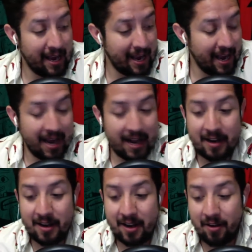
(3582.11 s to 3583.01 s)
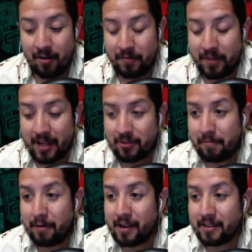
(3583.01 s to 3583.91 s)
and, Nacho
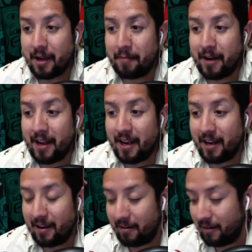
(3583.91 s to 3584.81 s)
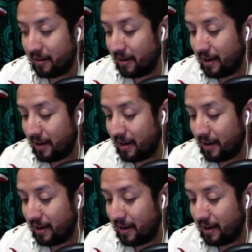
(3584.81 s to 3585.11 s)
Ambriz coming in